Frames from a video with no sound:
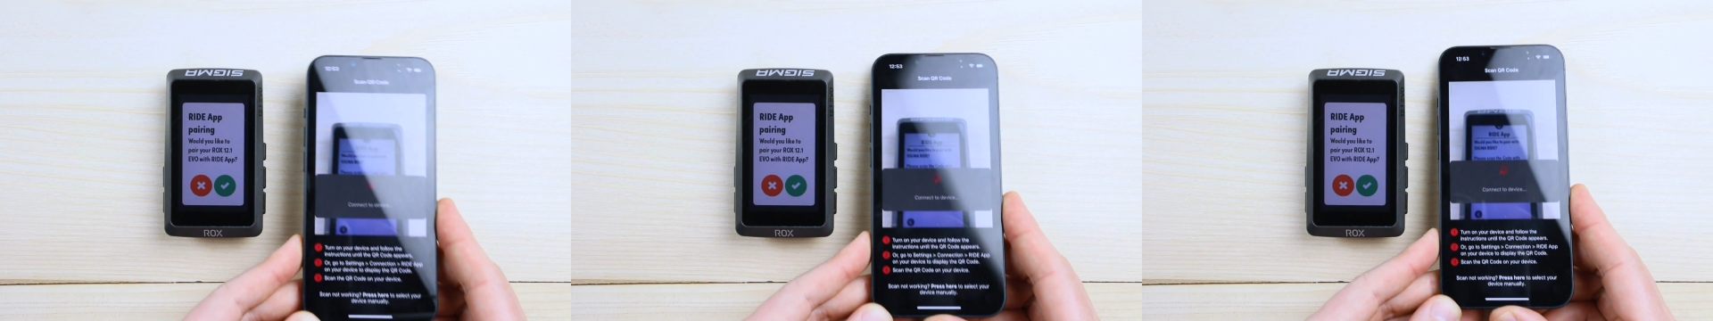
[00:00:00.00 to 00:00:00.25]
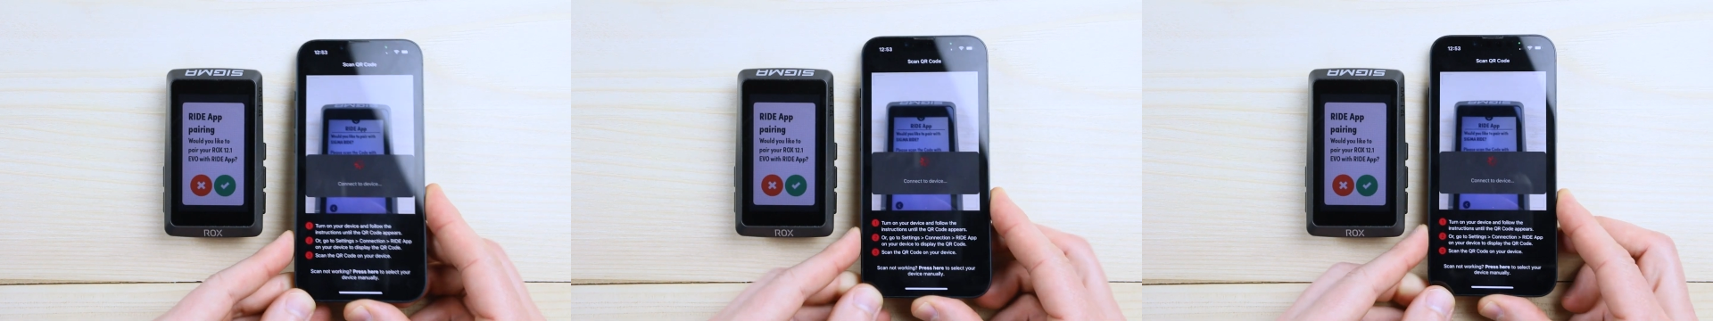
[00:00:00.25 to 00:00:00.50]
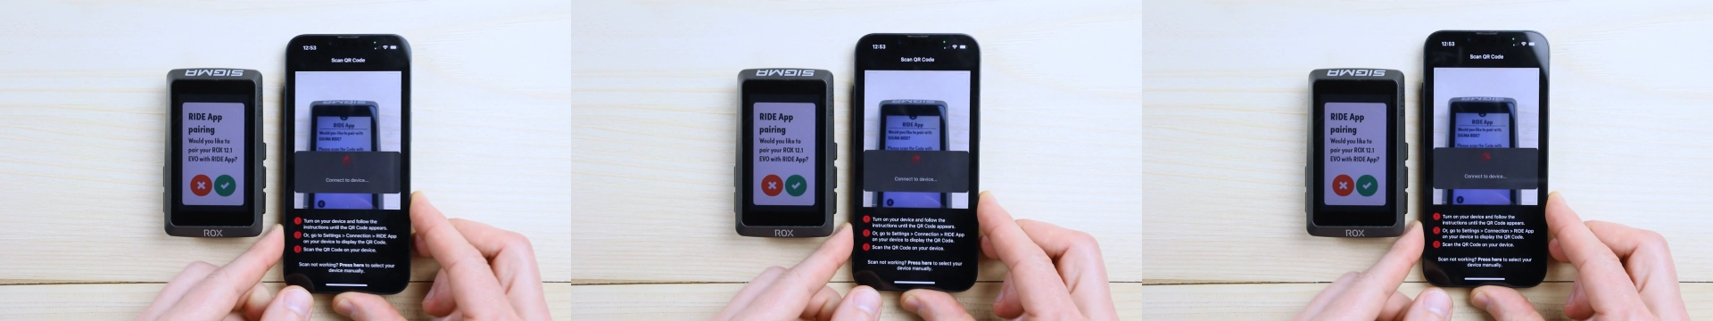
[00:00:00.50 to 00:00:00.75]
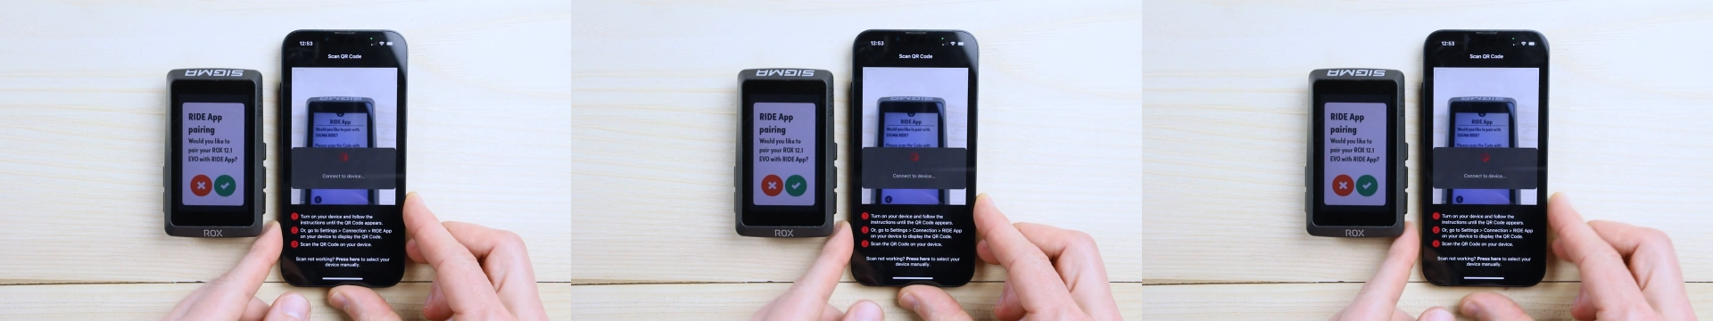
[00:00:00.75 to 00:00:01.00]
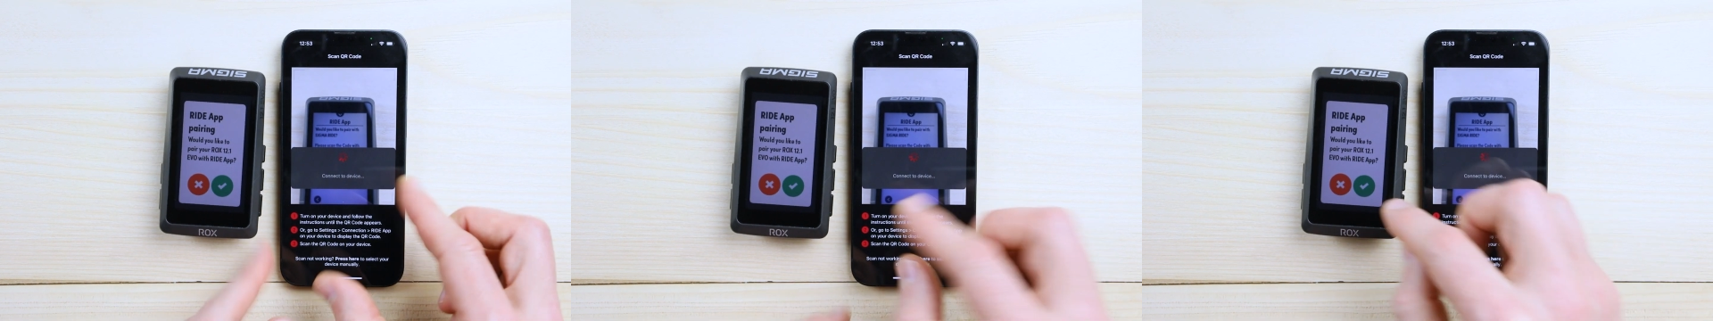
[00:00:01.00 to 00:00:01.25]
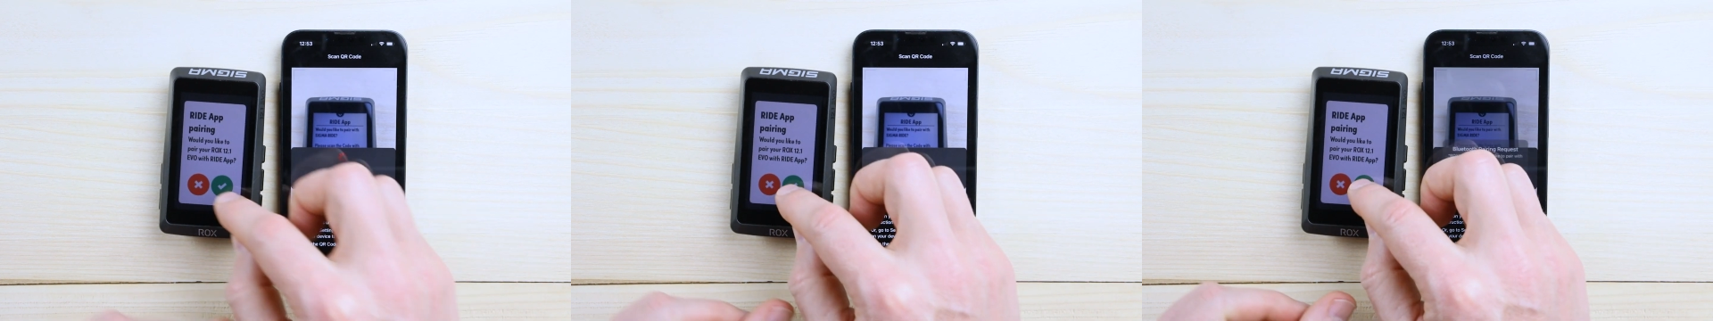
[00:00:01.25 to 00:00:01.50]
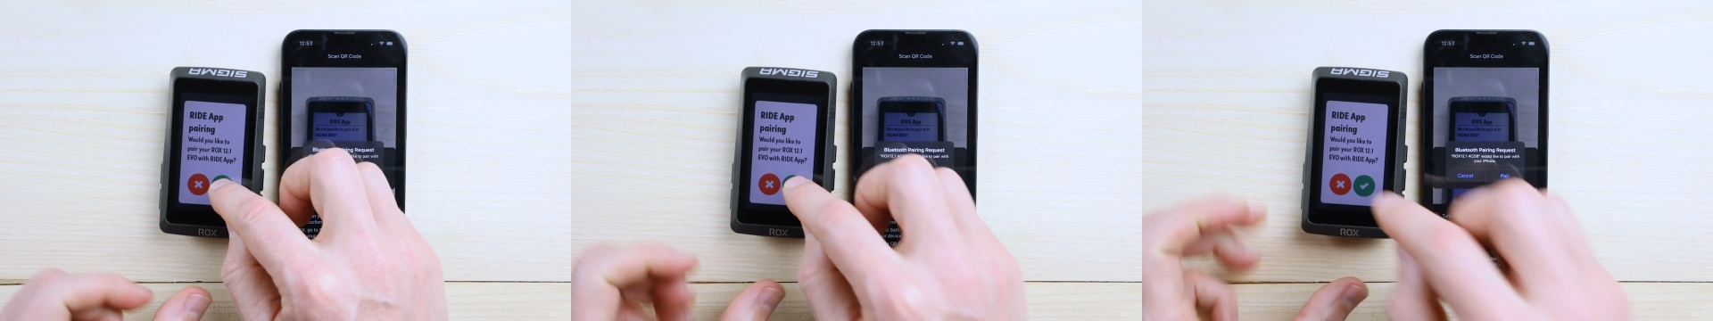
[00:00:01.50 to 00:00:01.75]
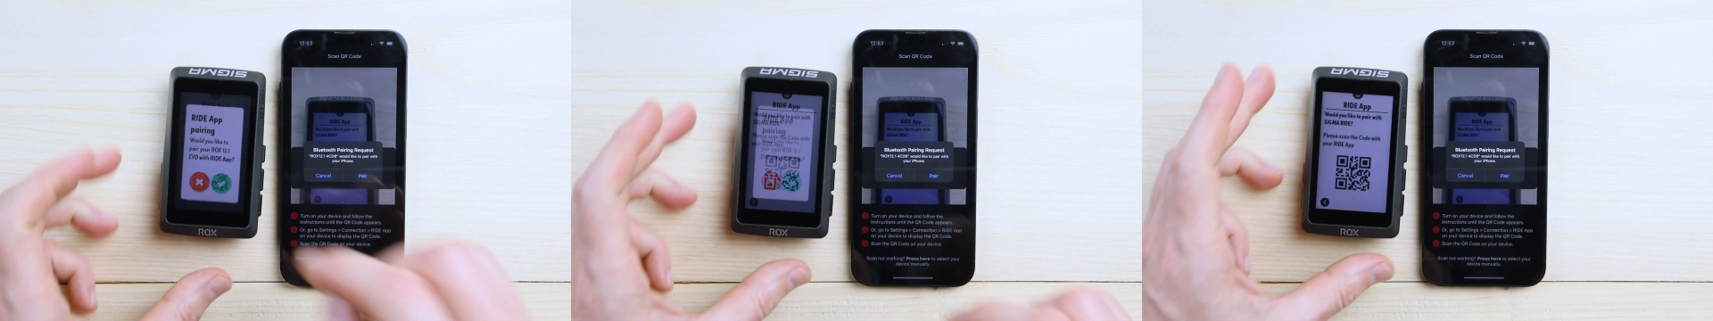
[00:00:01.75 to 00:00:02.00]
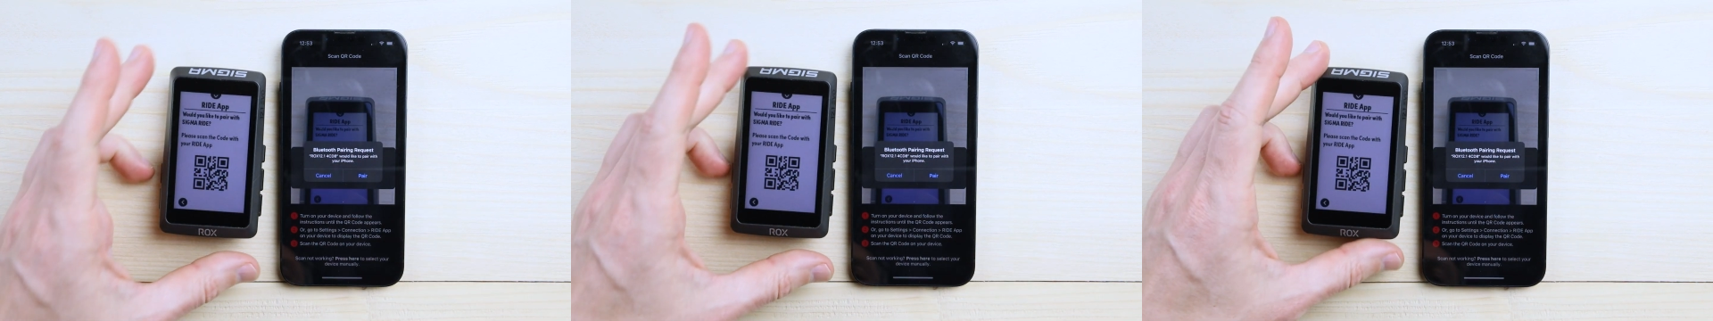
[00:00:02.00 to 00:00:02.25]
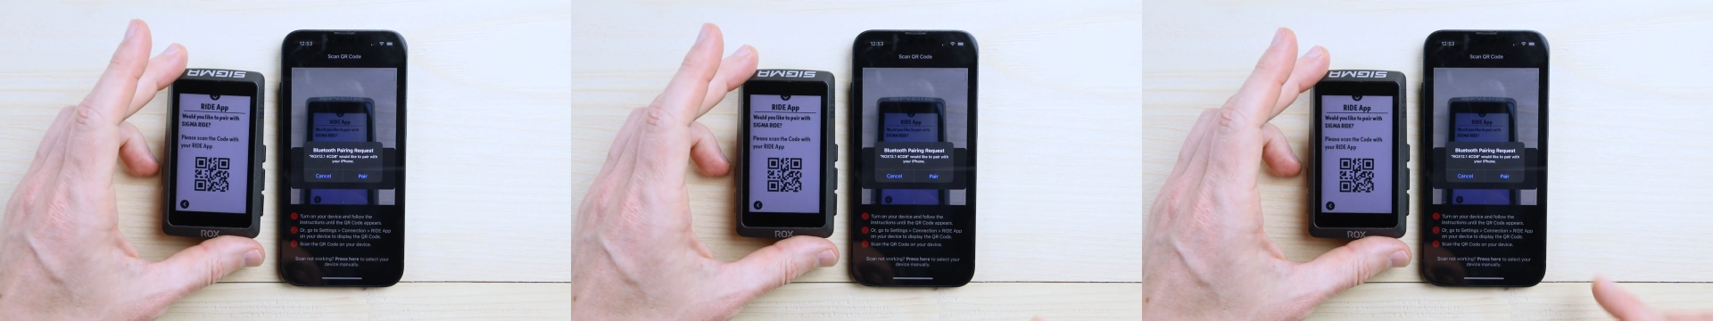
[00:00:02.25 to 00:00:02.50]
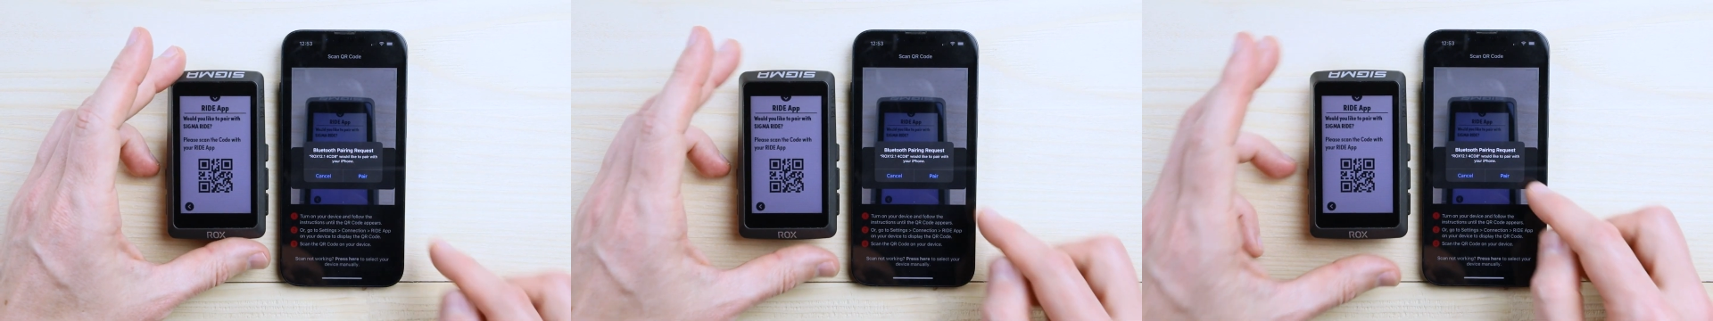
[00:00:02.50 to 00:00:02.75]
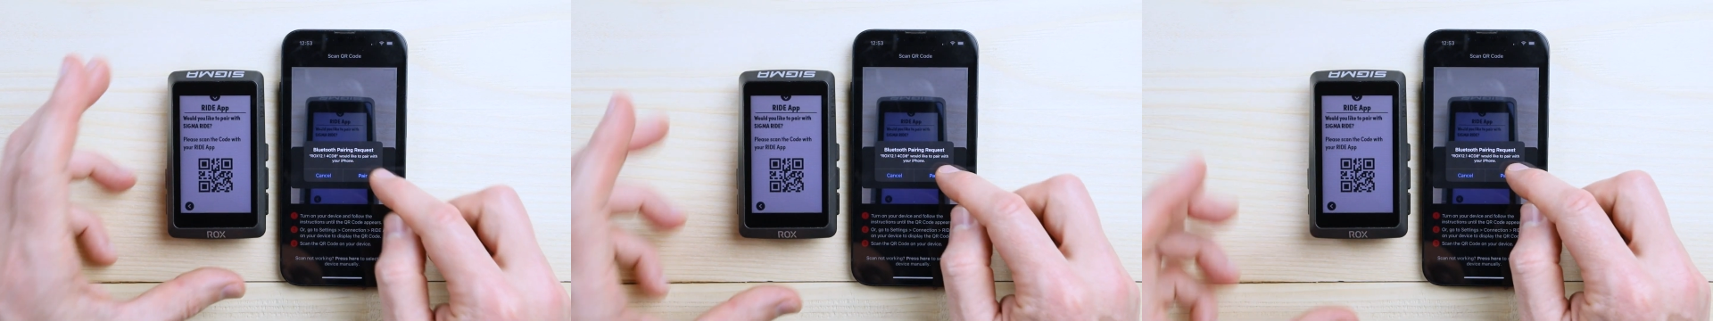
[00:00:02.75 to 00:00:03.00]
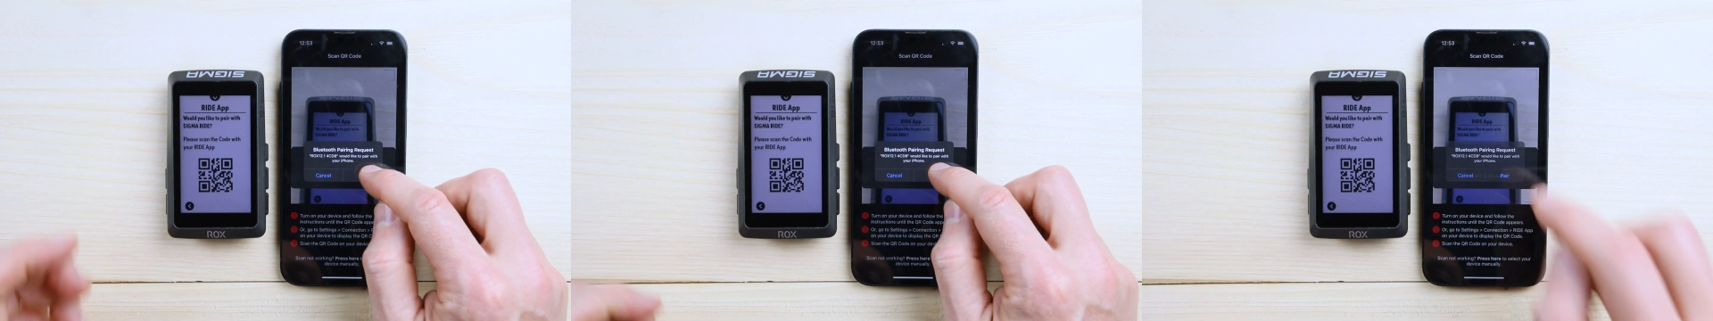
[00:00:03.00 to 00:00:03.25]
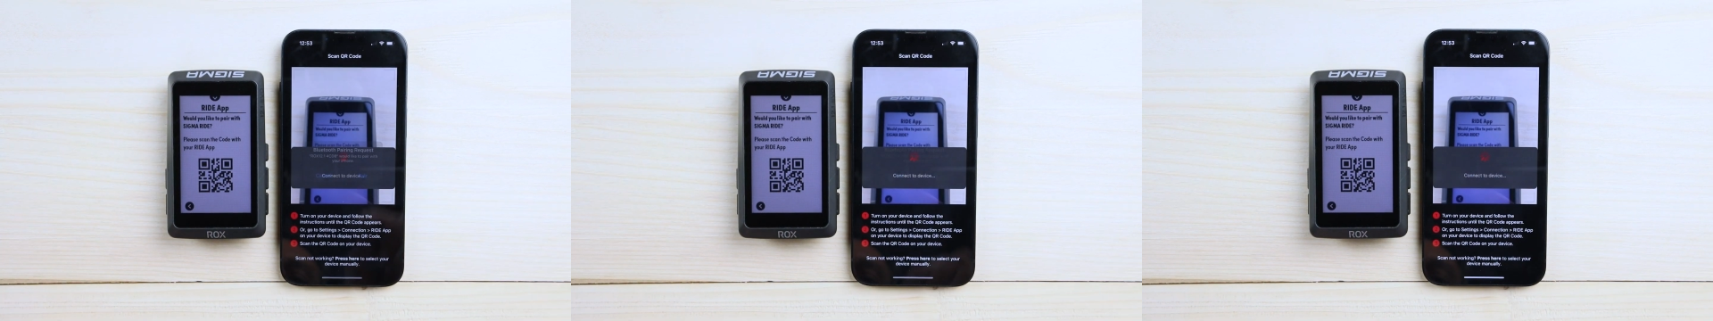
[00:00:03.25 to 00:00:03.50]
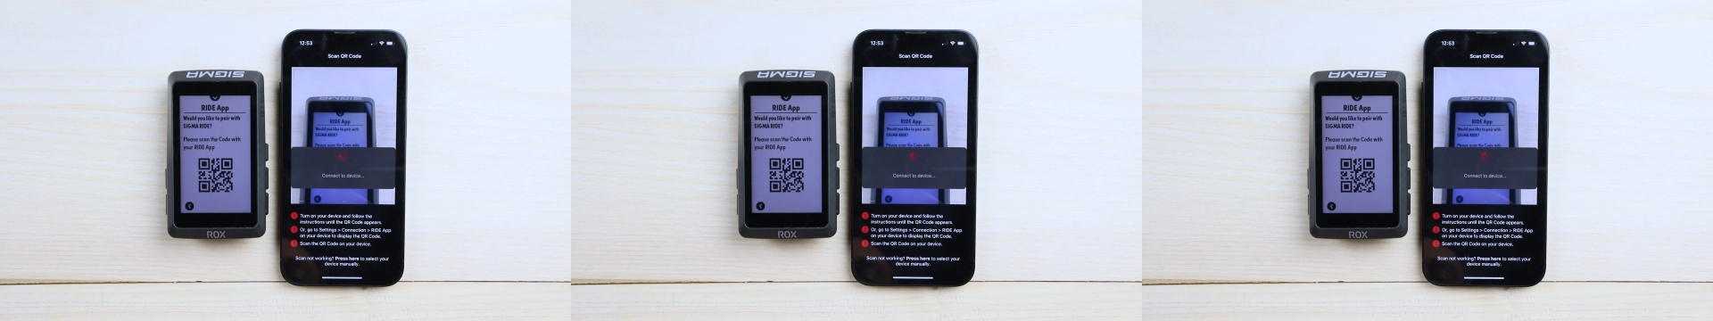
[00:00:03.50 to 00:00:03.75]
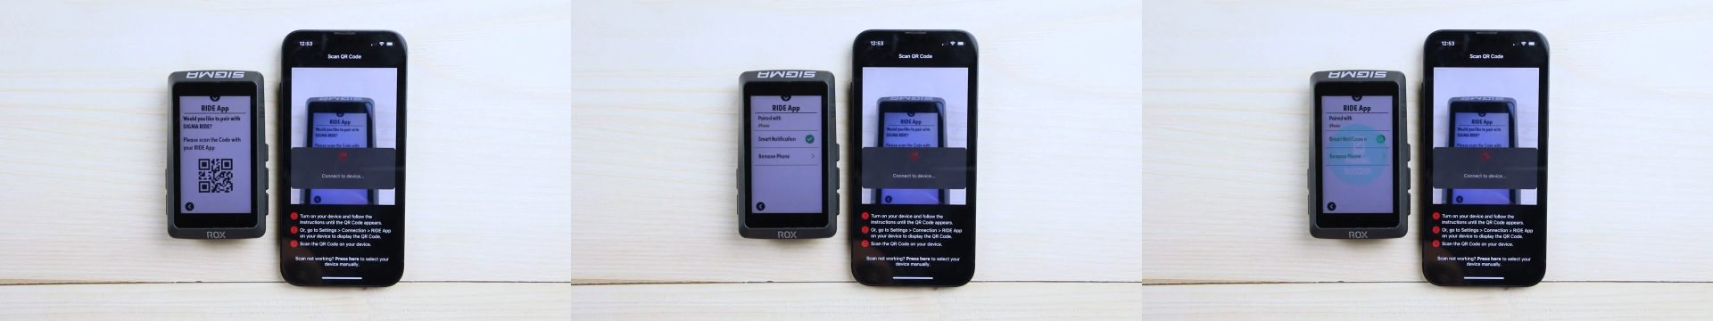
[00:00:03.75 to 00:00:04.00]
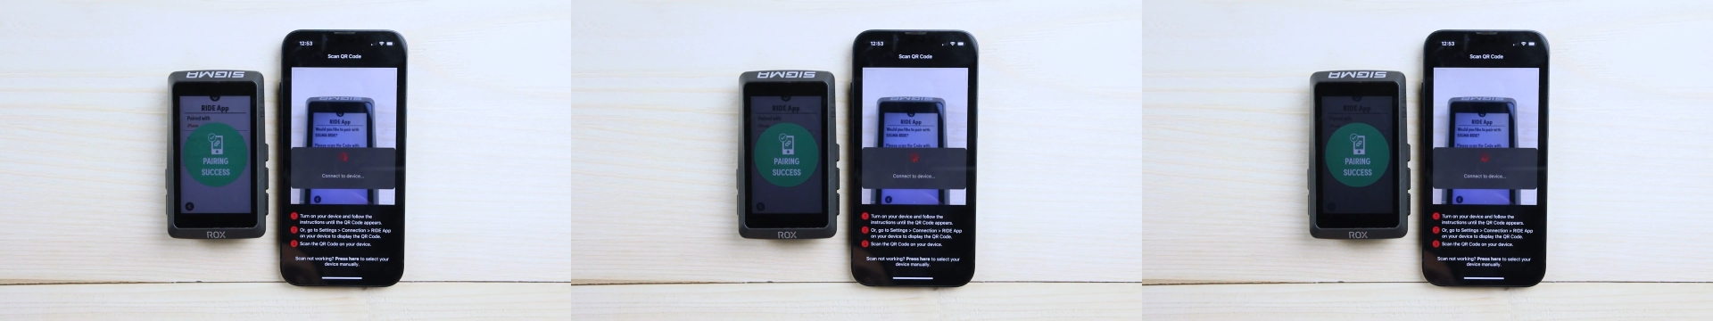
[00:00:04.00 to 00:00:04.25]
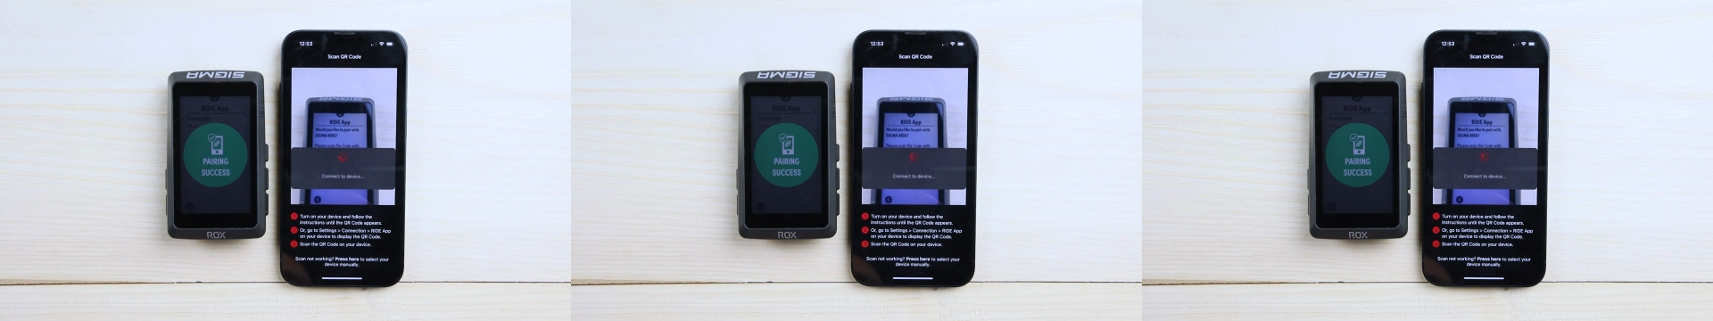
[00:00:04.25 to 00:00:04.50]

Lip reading: (no speaker visible)